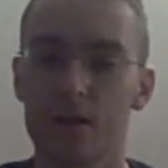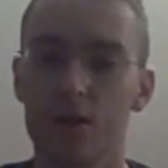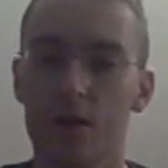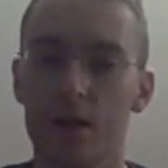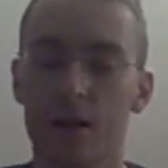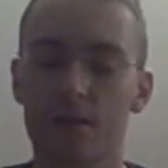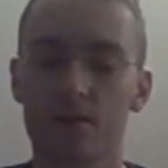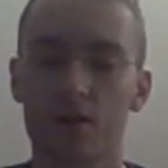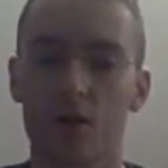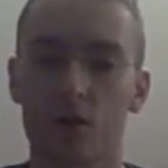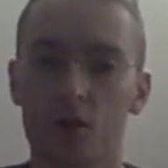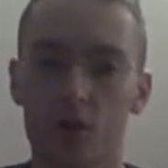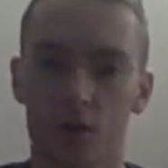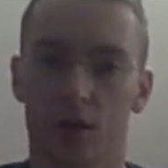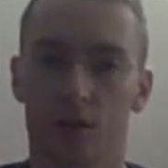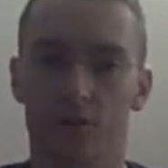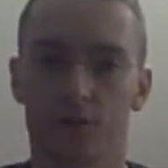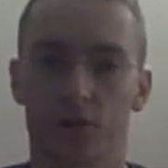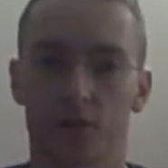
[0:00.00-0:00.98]
you don't have to go
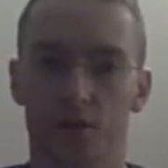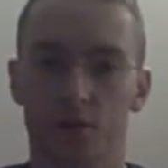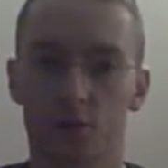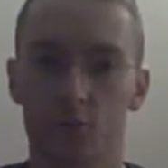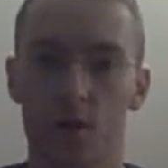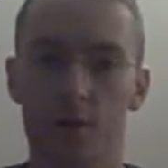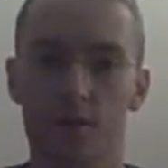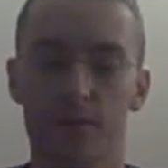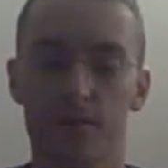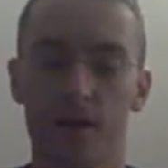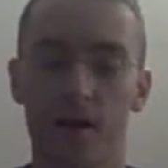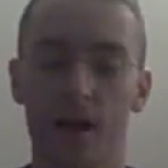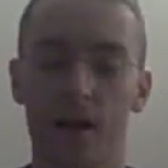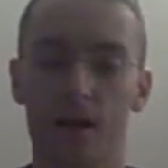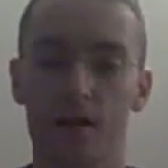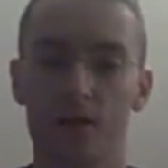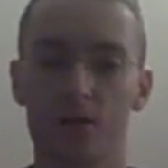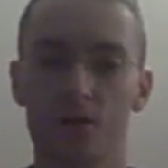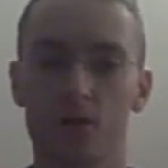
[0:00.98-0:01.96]
looking for a swipe
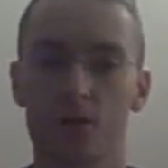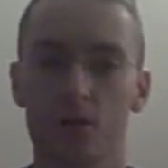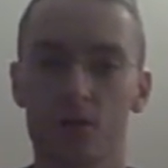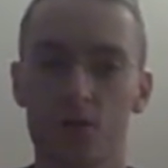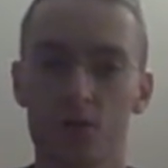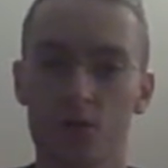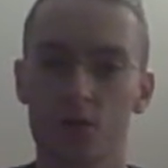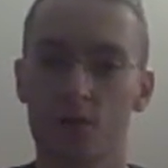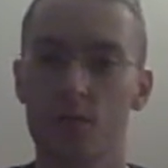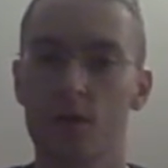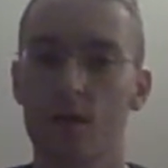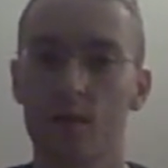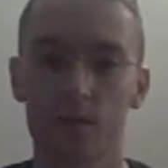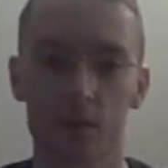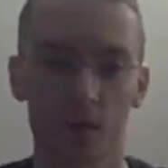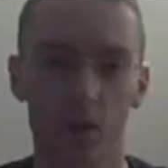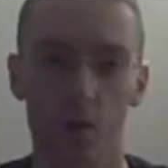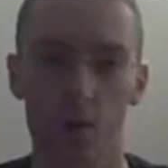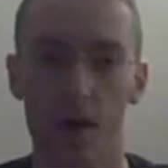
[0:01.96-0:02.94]
file. You should be
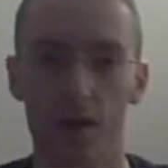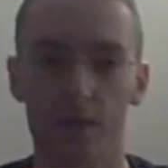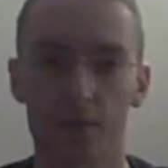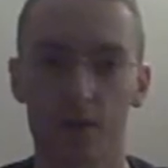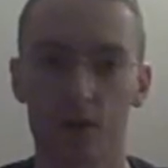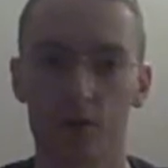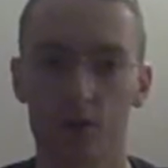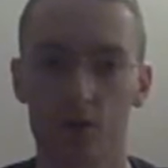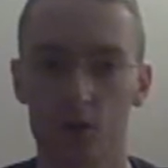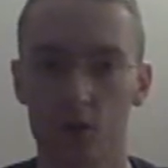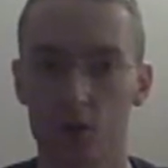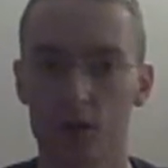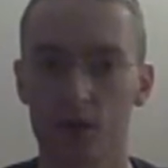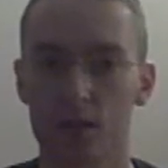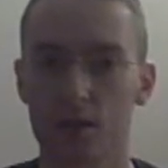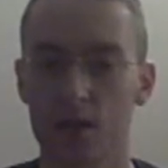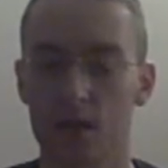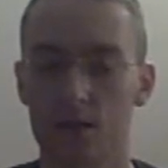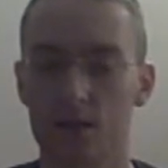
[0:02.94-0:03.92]
able to go out there and
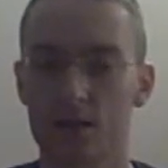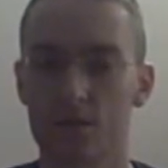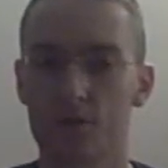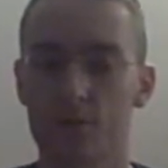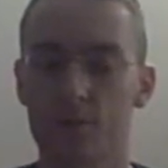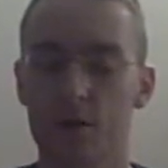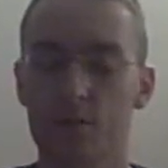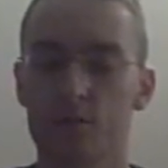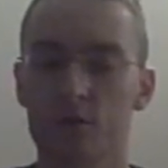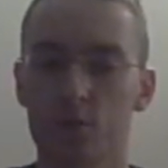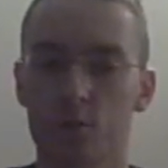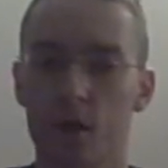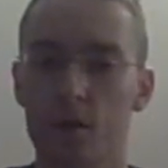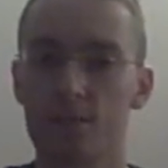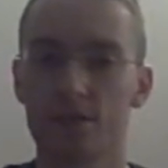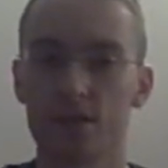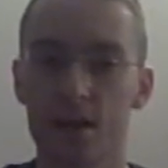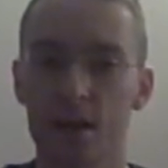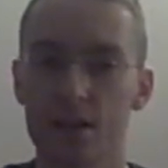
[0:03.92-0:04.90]
look at different people's
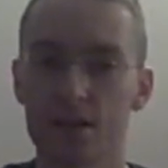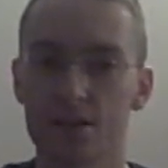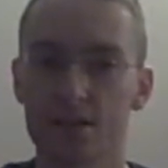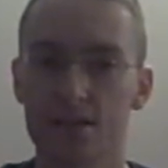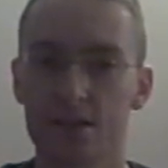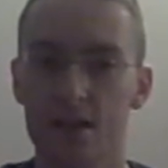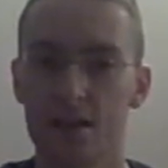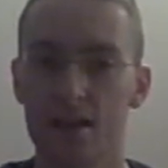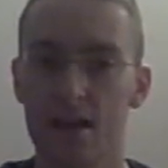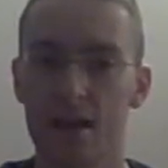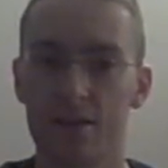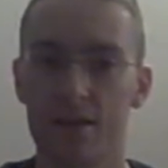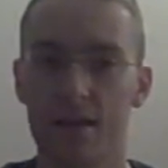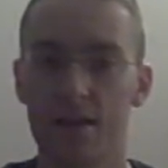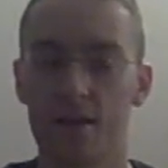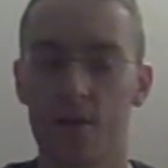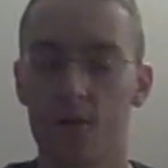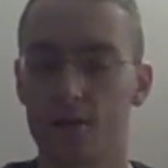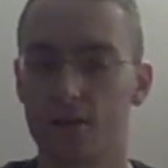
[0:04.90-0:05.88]
websites and
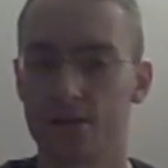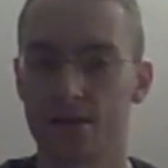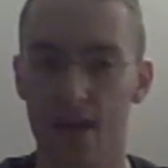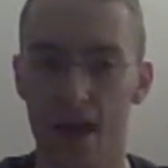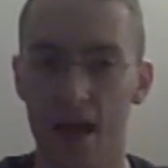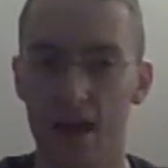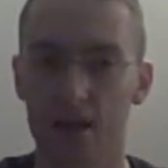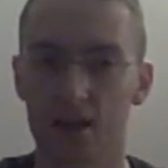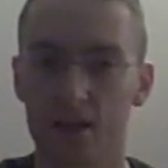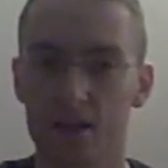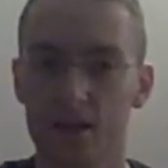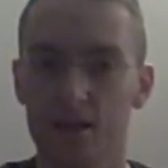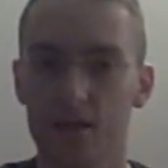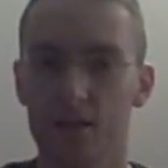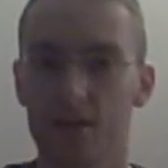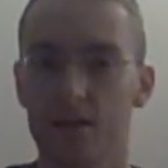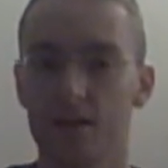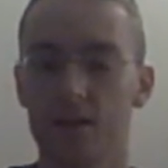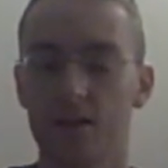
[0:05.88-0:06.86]
then know
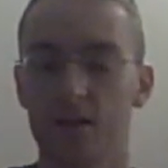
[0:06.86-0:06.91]
exactly